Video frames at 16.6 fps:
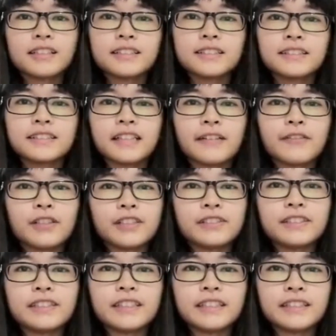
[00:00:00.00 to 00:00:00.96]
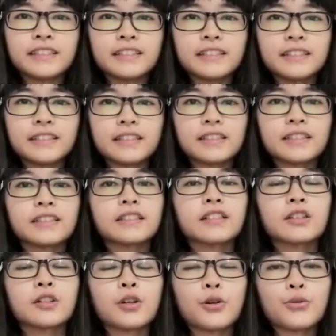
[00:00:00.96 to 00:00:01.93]
17
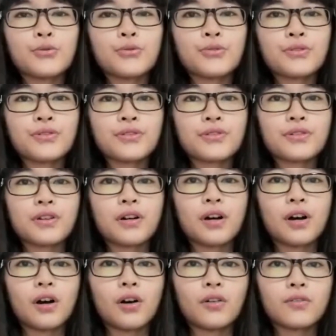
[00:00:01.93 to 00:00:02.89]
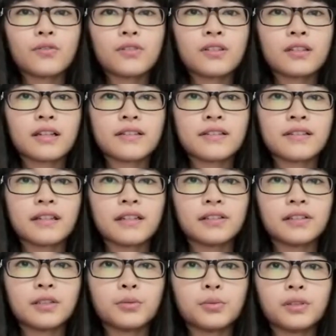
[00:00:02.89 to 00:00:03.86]
goals of
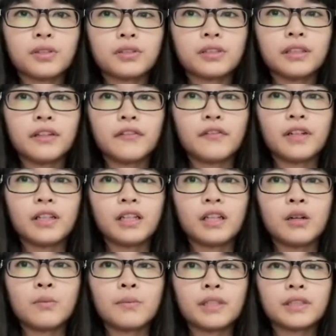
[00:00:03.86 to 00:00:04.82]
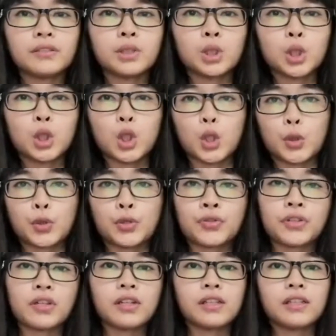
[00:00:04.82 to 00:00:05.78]
Sustainable Development
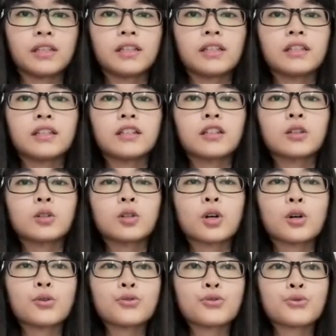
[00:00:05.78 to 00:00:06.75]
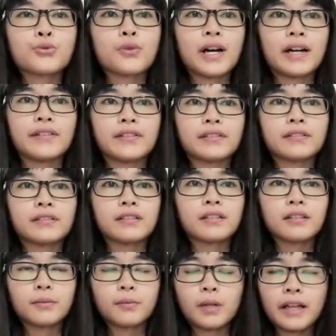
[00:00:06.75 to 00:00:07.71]
Goals. Goals 1.
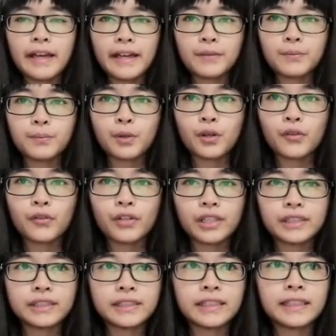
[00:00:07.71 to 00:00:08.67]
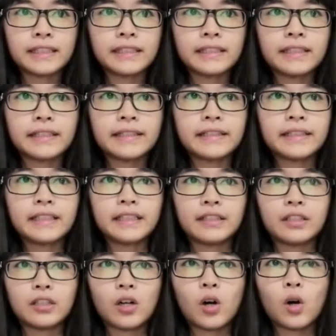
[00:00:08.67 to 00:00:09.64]
End poverty
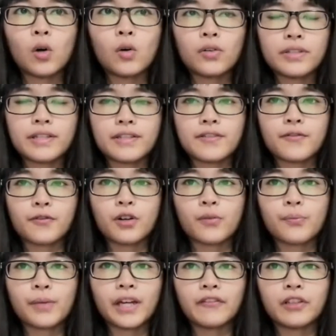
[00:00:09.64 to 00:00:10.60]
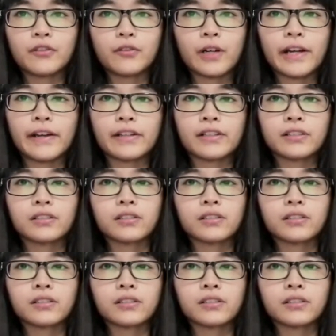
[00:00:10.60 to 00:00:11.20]
in all its forms everywhere.